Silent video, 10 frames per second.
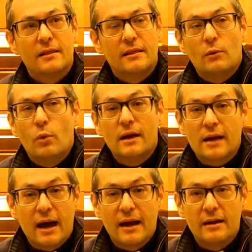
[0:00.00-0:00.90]
then what
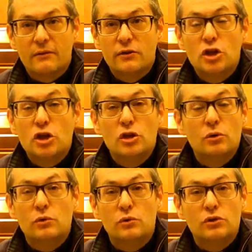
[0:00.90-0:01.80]
kind of
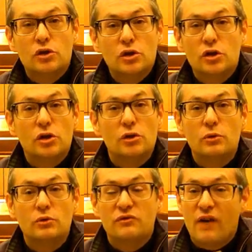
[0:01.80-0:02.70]

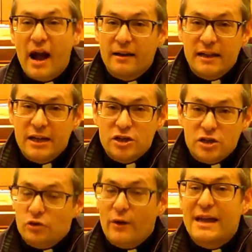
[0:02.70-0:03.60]
huge
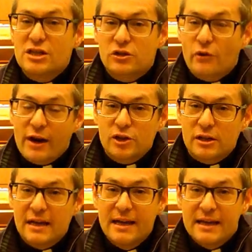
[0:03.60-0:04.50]
violation,
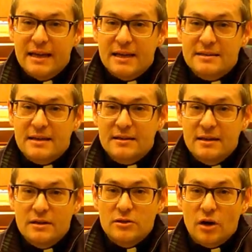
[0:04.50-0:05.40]
transgression is it
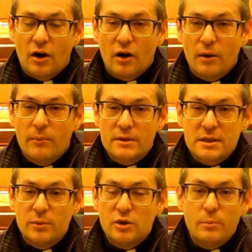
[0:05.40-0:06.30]
to harm
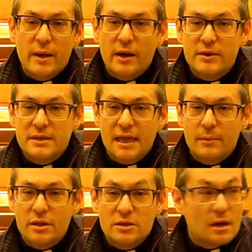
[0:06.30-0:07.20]
someone who bears the
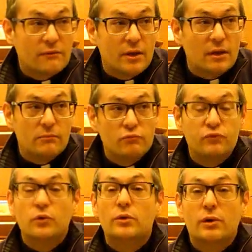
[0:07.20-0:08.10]
image of the
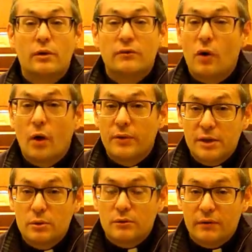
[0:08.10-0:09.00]
ruler of all the
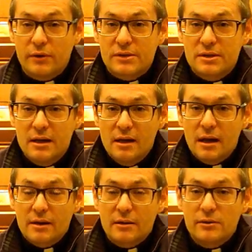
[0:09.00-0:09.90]
universe,
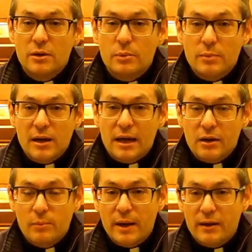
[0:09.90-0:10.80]
another human
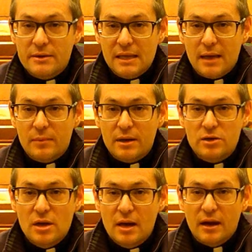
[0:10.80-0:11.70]
being who bears the
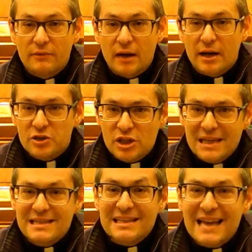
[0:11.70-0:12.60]
image of God?
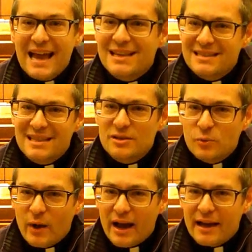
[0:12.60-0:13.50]
Jesus has this
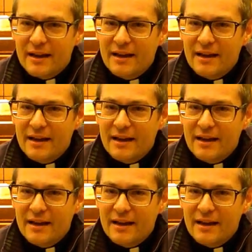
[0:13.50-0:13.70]
way